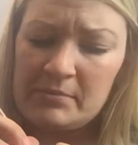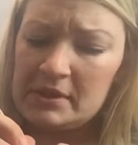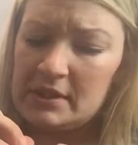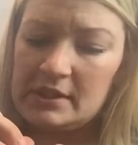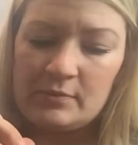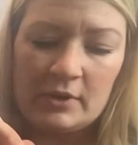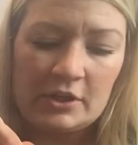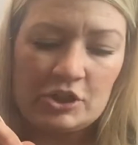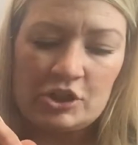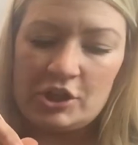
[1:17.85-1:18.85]
but these
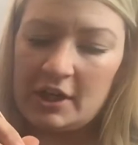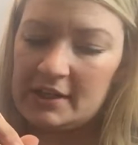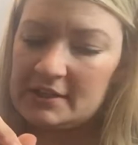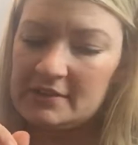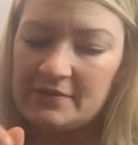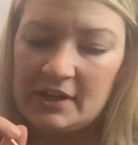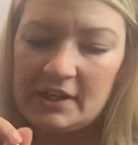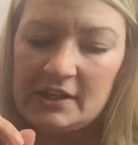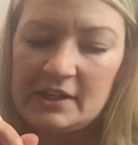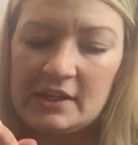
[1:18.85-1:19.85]
work just fine.